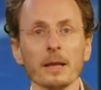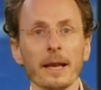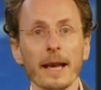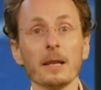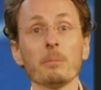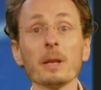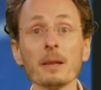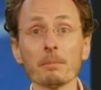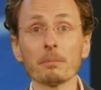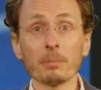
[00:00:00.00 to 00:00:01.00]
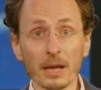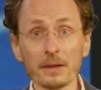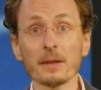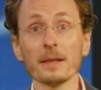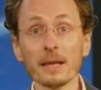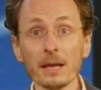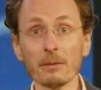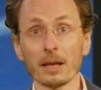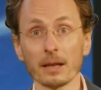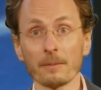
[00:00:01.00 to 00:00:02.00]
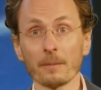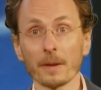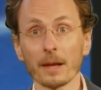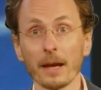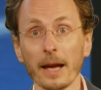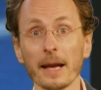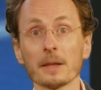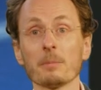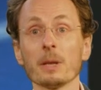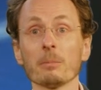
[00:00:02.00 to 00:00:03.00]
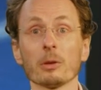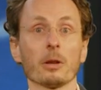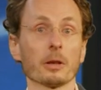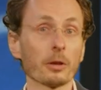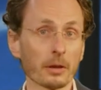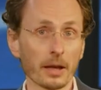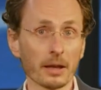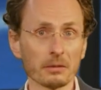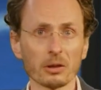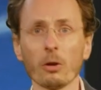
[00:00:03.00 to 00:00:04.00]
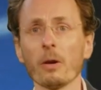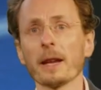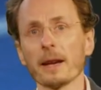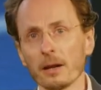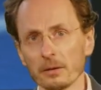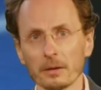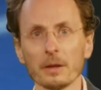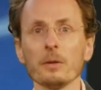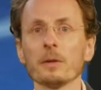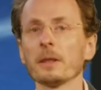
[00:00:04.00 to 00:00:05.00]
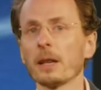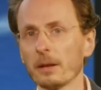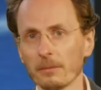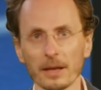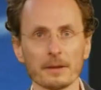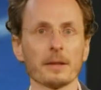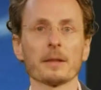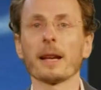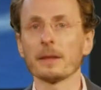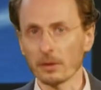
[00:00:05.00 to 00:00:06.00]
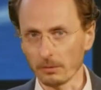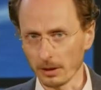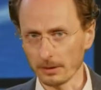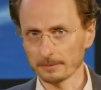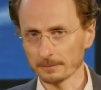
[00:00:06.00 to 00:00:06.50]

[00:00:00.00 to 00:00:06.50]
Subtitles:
and it peaks in the evening as people are cooking, going out, using their devices, and so on.